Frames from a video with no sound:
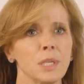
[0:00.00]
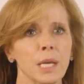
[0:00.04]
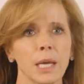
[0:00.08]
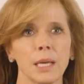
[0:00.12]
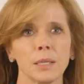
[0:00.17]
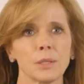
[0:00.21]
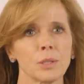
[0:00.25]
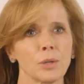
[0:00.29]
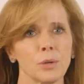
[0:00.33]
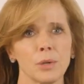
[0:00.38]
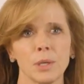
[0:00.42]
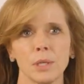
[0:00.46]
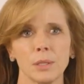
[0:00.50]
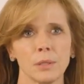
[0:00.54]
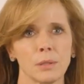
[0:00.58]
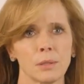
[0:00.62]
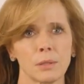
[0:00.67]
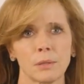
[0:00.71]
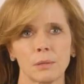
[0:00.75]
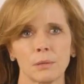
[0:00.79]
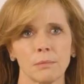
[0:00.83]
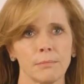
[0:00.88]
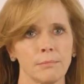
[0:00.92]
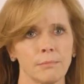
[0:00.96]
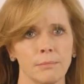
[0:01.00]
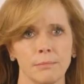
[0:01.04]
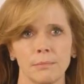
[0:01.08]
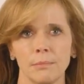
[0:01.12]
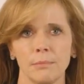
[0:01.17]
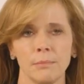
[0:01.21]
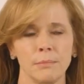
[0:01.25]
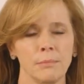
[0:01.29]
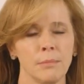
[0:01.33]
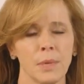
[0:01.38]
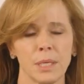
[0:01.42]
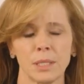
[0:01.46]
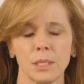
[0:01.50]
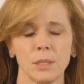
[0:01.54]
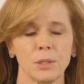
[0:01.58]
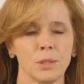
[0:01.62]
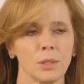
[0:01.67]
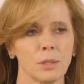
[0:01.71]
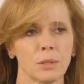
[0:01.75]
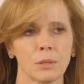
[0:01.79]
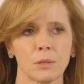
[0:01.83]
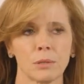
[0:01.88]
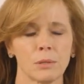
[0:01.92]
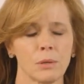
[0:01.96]
to answer his
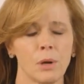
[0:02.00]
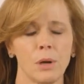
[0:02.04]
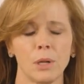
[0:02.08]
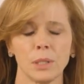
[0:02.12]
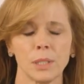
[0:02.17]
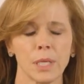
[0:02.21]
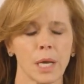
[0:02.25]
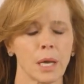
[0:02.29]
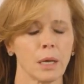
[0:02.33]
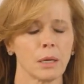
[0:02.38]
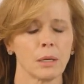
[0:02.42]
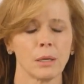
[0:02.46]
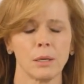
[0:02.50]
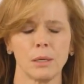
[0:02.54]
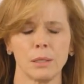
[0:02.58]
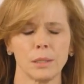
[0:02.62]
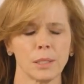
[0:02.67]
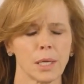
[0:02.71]
messages all day.